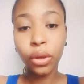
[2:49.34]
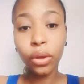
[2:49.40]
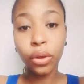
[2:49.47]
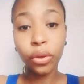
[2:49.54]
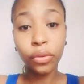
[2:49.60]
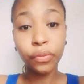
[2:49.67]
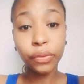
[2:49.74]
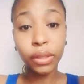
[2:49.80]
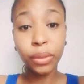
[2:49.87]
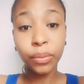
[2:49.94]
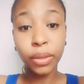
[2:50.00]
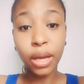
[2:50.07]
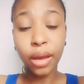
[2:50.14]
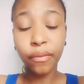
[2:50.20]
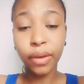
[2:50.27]
hopefully
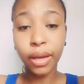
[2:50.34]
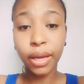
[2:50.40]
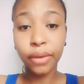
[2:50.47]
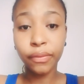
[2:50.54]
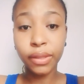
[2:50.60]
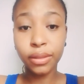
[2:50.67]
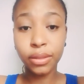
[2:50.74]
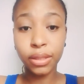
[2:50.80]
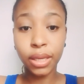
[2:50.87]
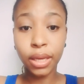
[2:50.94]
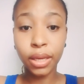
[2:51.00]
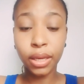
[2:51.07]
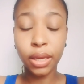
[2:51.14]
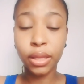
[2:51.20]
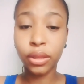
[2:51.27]
whatever I have to
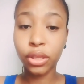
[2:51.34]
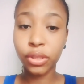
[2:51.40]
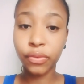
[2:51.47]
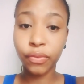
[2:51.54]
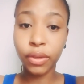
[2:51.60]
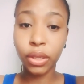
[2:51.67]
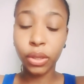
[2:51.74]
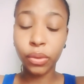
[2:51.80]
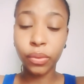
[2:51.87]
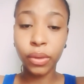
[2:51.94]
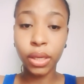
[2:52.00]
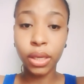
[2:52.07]
say in this video